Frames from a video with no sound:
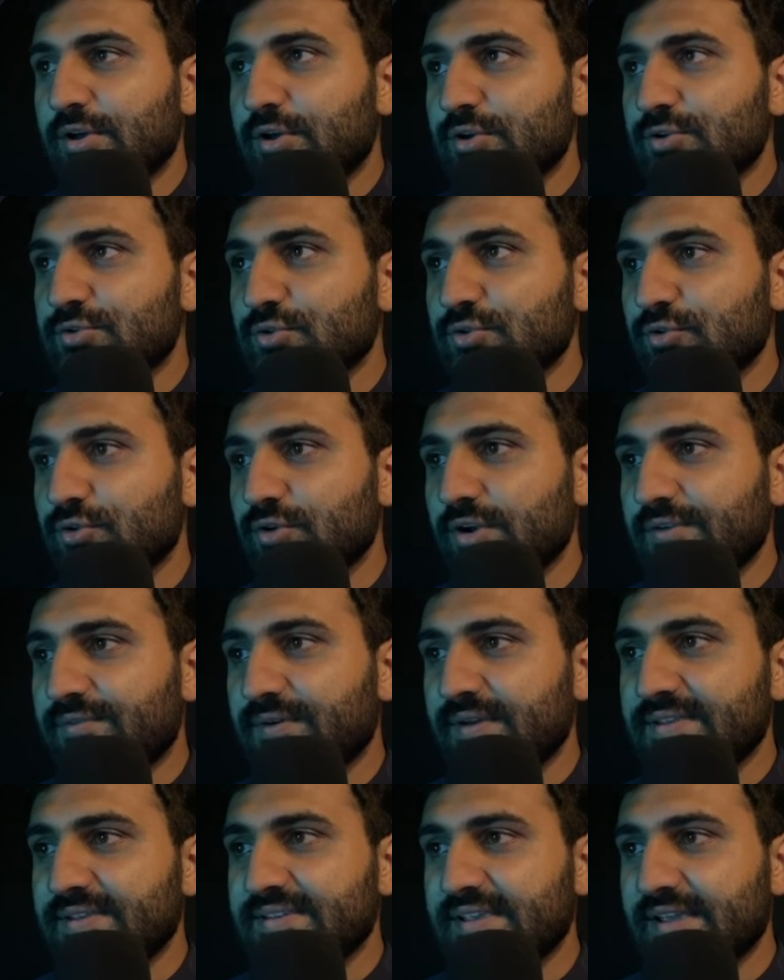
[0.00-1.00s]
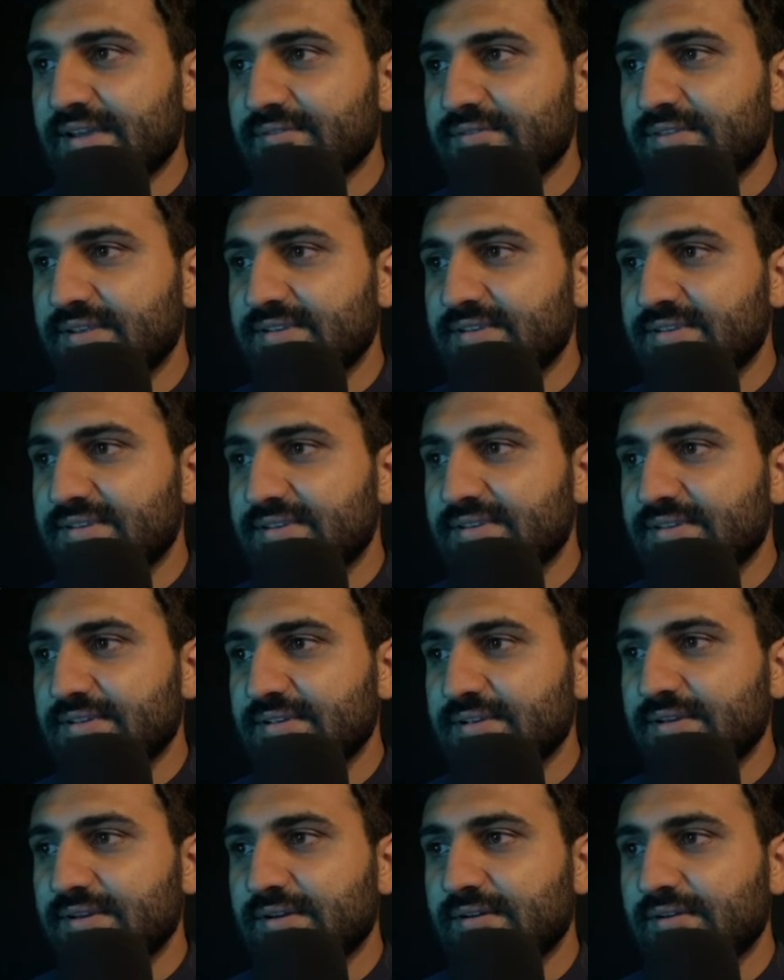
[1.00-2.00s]
So if I save this,
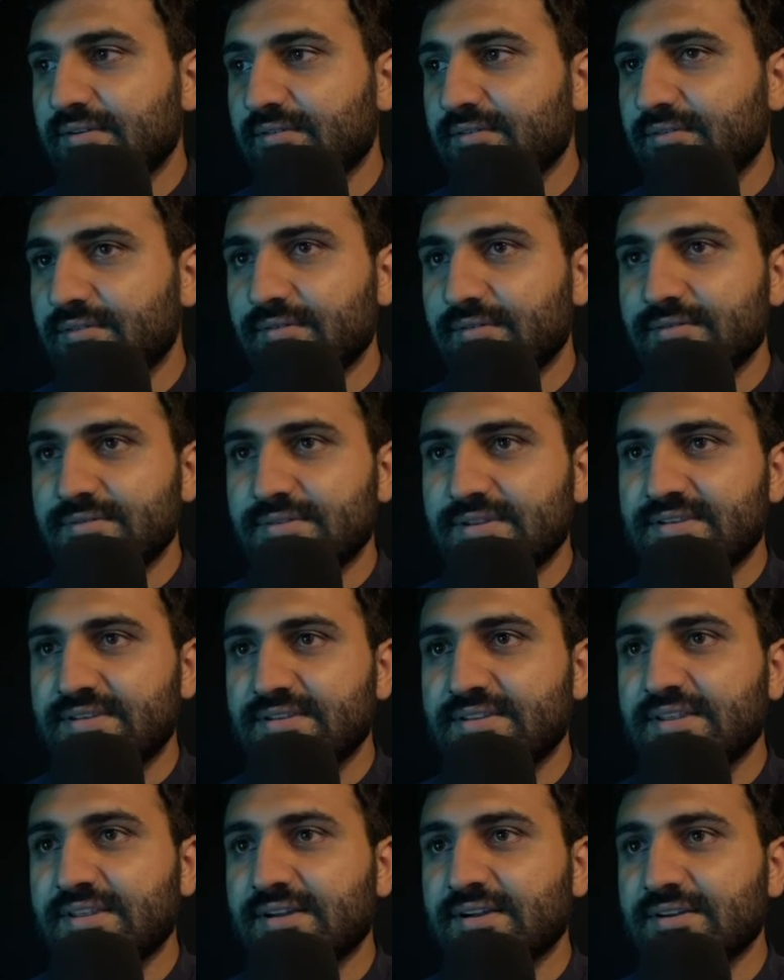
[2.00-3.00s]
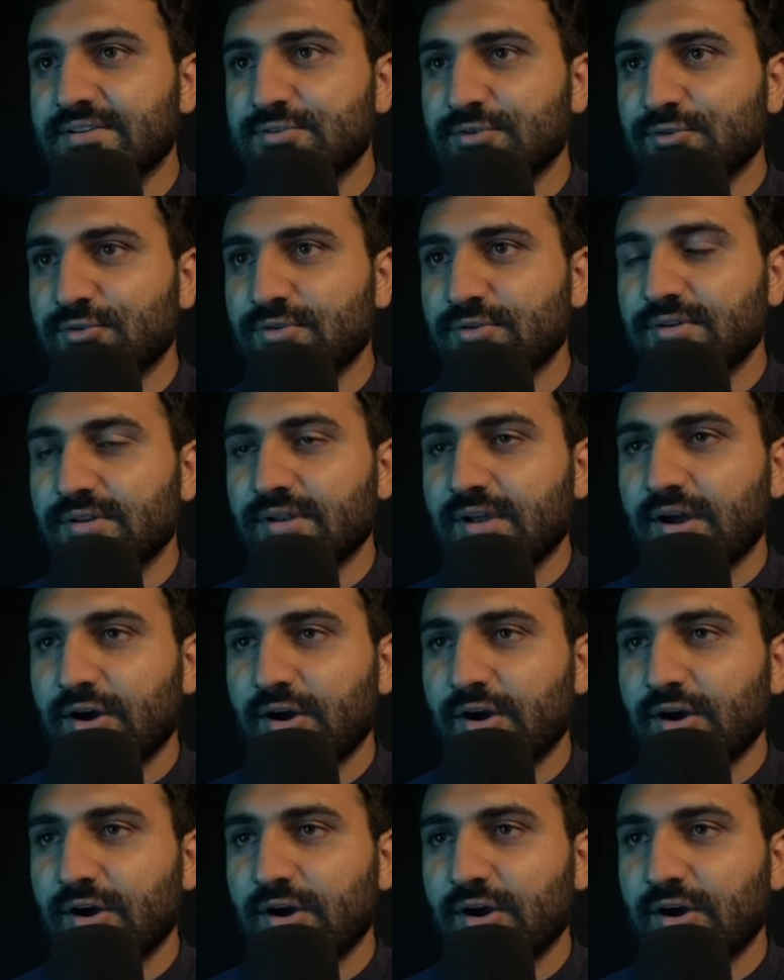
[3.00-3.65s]
this is the console